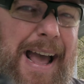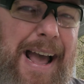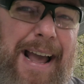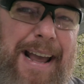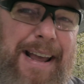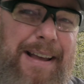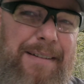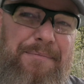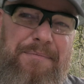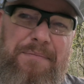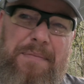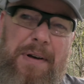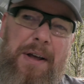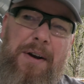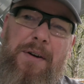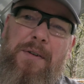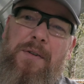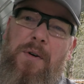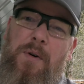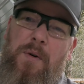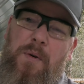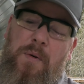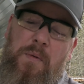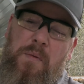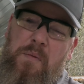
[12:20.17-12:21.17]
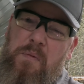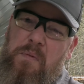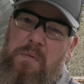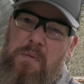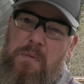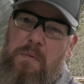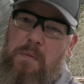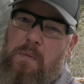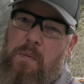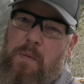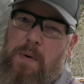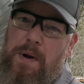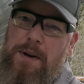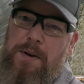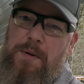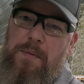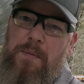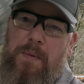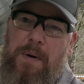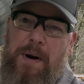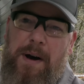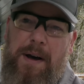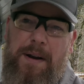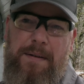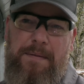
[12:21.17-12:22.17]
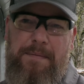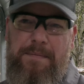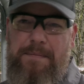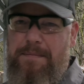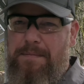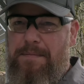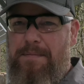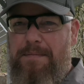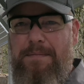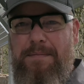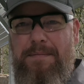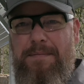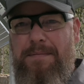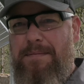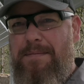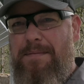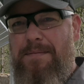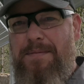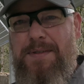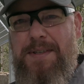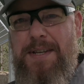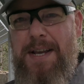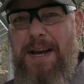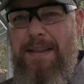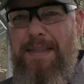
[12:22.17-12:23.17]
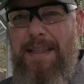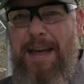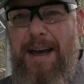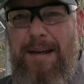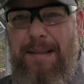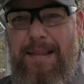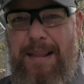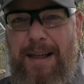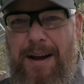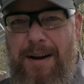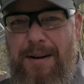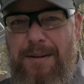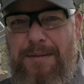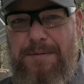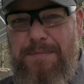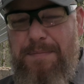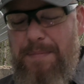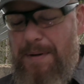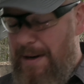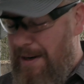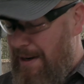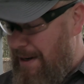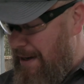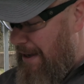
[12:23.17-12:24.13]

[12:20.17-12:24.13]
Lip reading: I don't know when you want sound that loud, but